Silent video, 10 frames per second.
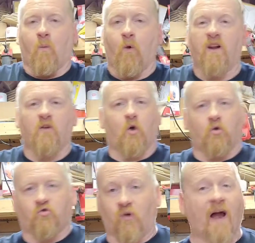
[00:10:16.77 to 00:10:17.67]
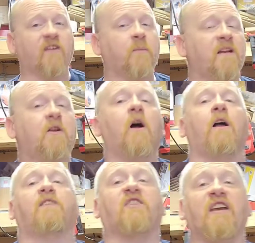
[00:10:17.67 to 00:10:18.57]
What drives me
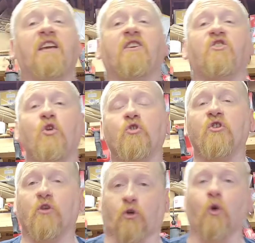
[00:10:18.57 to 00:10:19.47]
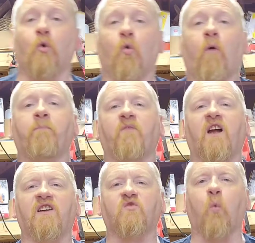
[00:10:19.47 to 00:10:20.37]
nuts is using a tool
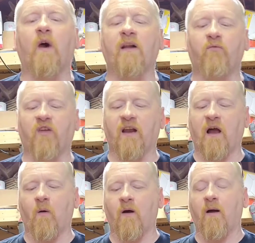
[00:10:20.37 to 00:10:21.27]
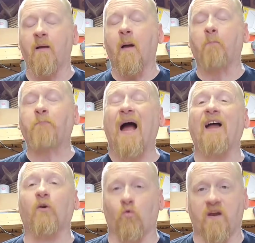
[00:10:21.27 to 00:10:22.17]
is when the
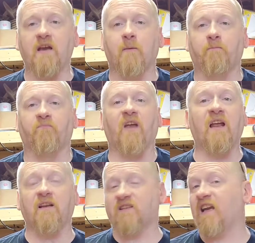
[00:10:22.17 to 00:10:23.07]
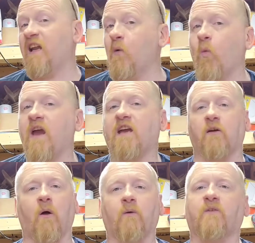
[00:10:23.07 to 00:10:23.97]
battery, it is getting weak,
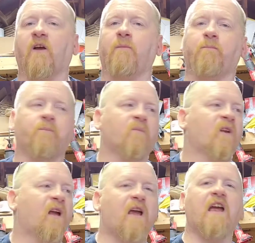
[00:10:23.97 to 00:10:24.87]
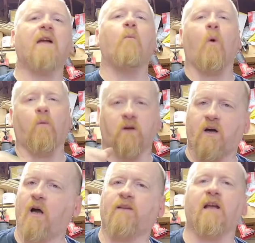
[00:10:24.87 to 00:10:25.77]
and all of a sudden it won't
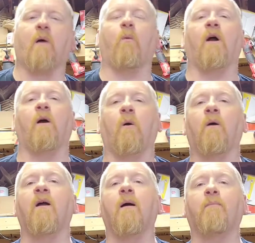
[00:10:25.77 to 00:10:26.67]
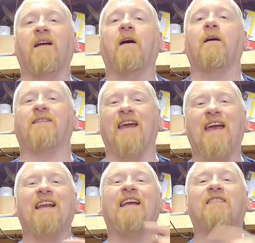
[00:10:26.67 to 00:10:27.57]
cut that well because
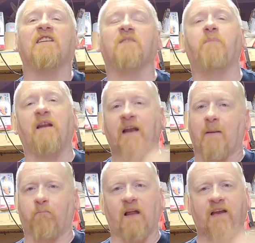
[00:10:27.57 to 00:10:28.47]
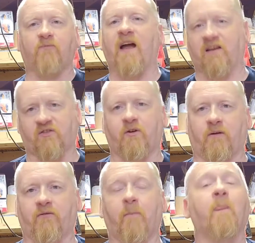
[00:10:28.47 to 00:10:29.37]
it isn't spinning that blade fast enough.